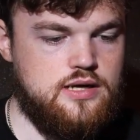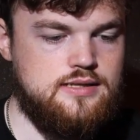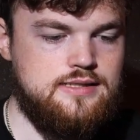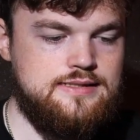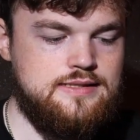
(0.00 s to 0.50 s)
a
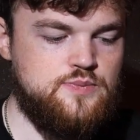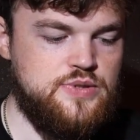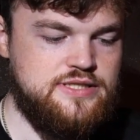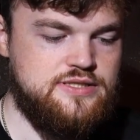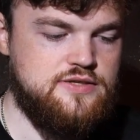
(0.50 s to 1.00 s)
little
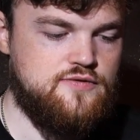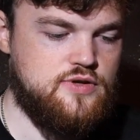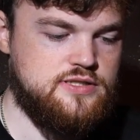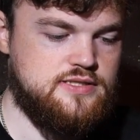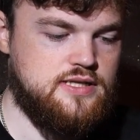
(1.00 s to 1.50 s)
bit
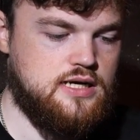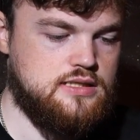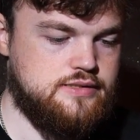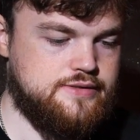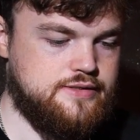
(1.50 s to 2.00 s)
different
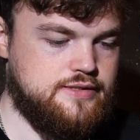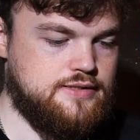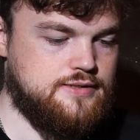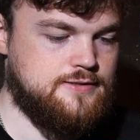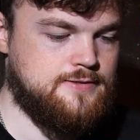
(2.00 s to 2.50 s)

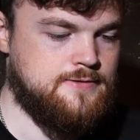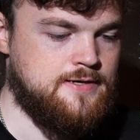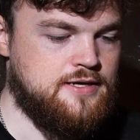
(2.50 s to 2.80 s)
than